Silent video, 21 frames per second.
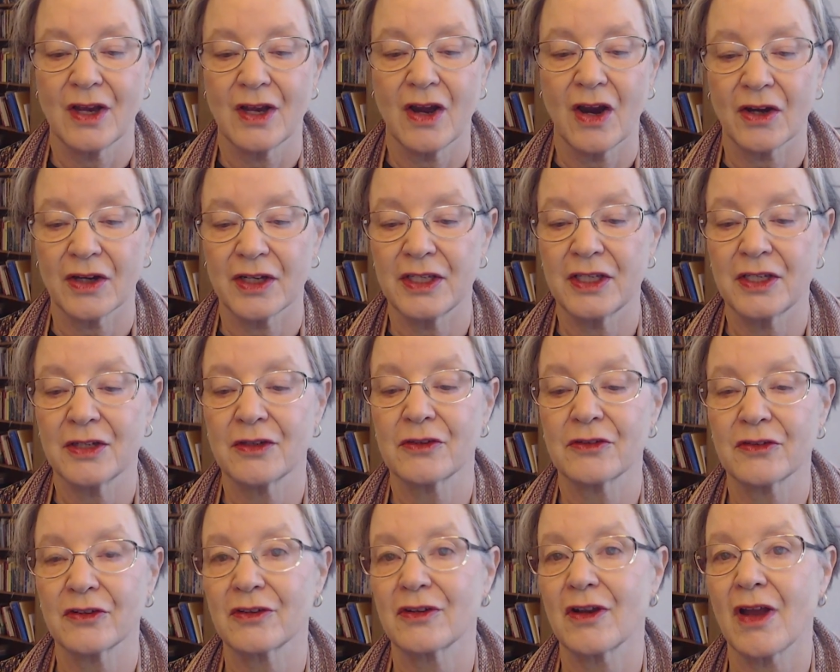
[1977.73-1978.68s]
our
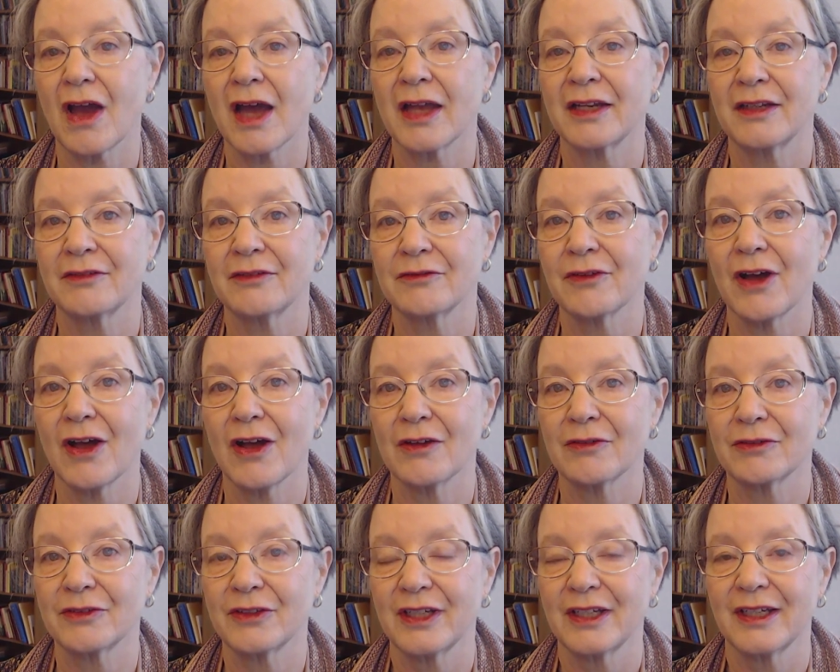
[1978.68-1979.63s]
ears are not
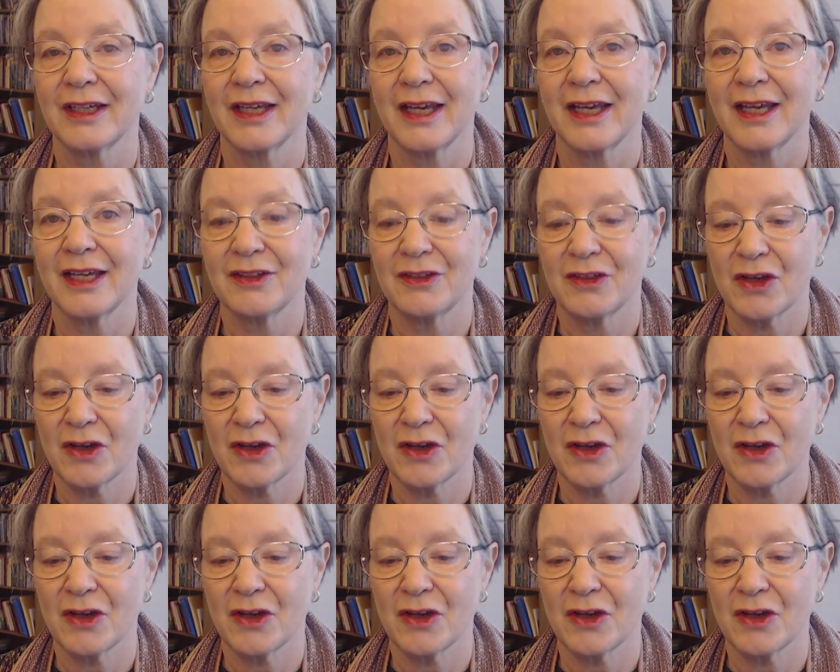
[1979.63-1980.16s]
involved and